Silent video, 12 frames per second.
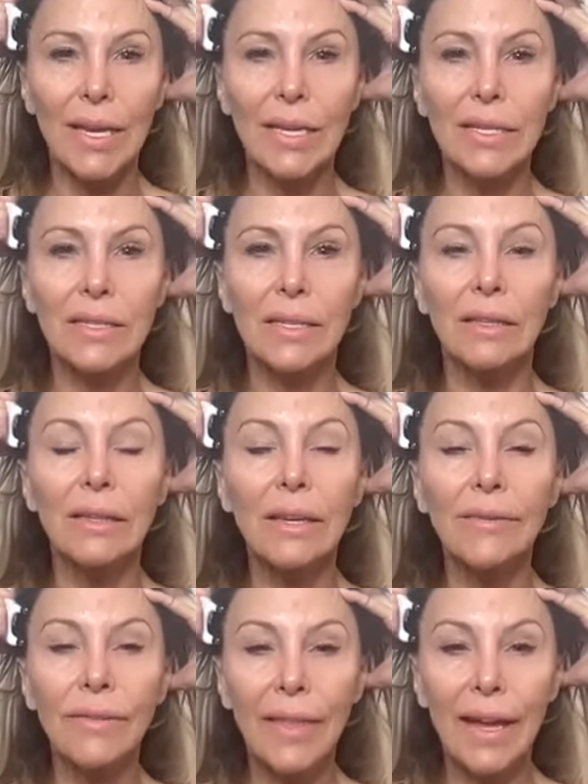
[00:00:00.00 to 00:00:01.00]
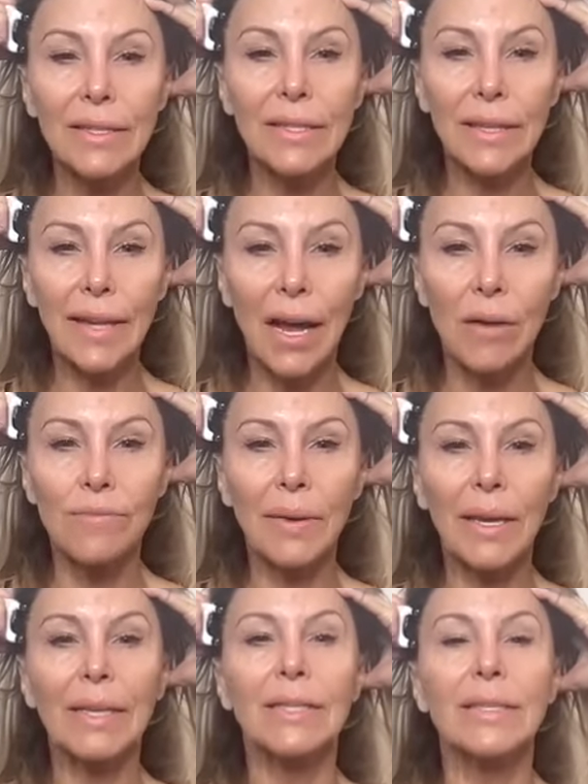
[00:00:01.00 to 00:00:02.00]
is to lift that scalp
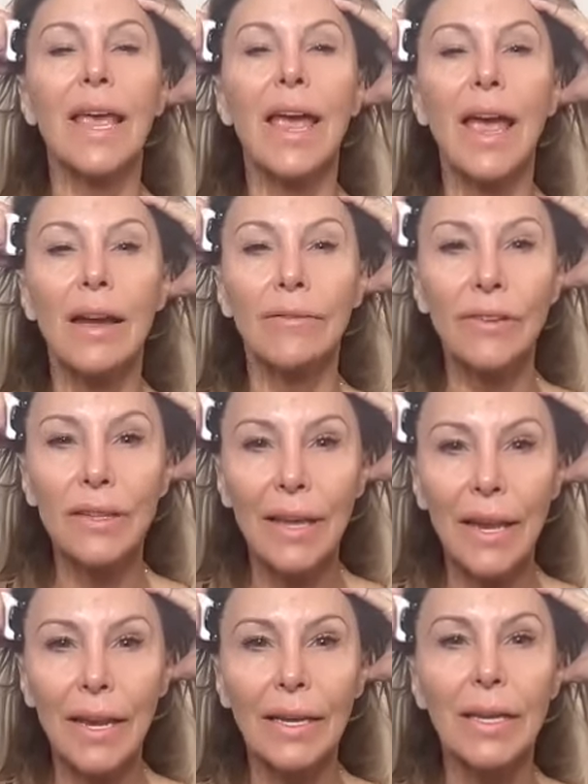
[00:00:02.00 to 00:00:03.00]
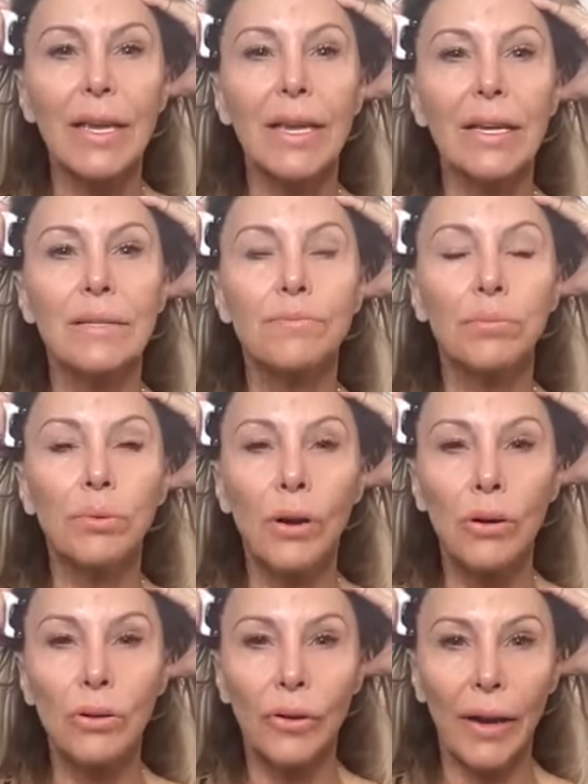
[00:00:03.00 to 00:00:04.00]
because everything is
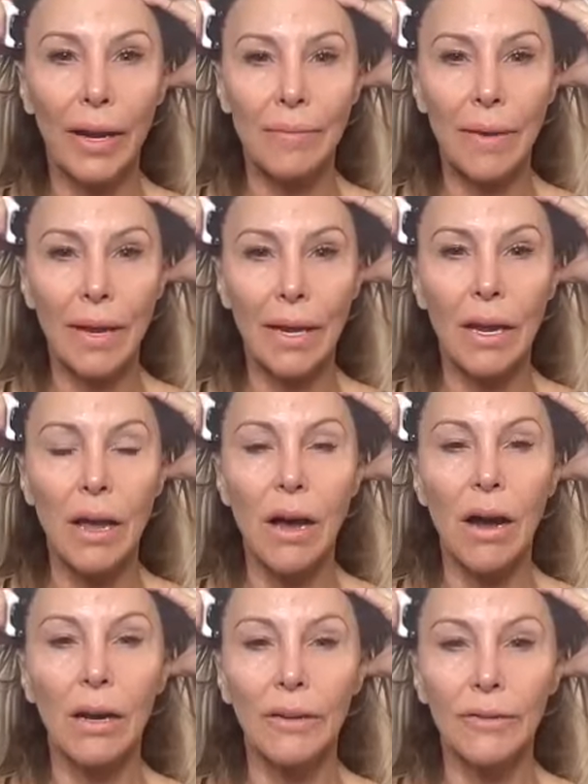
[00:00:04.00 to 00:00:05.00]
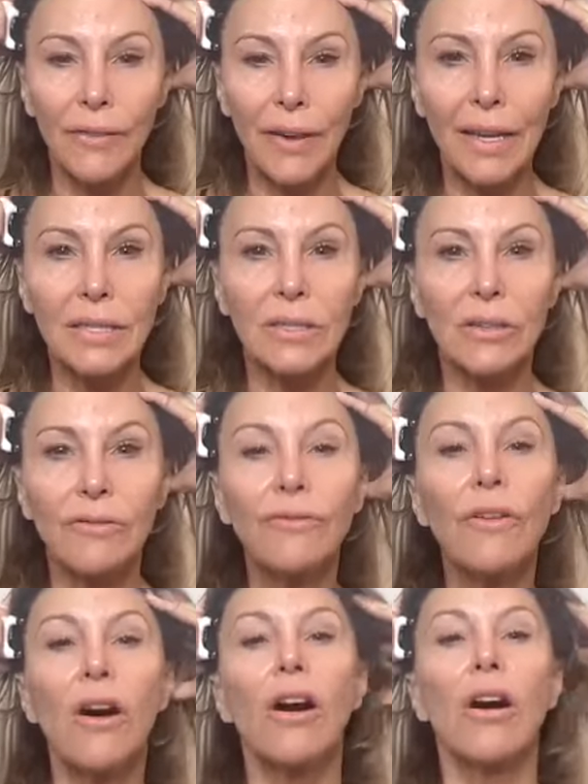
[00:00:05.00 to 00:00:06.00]
programming our face to
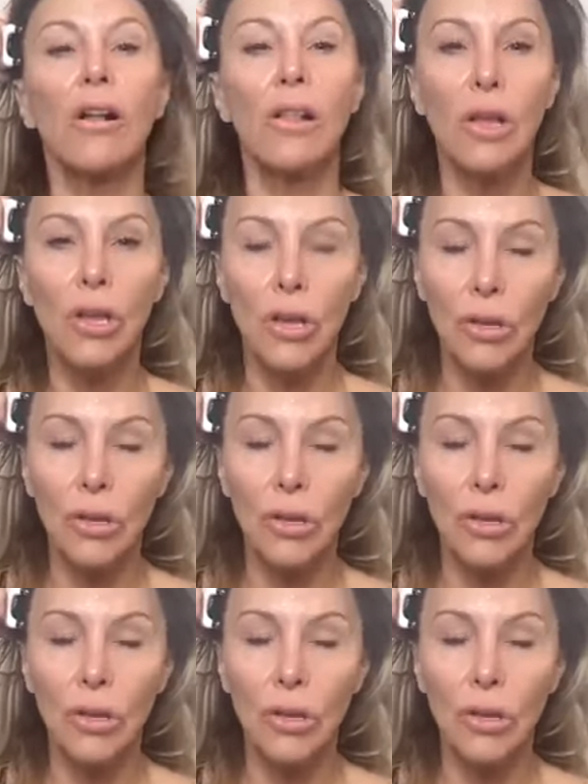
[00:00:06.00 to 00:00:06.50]
fall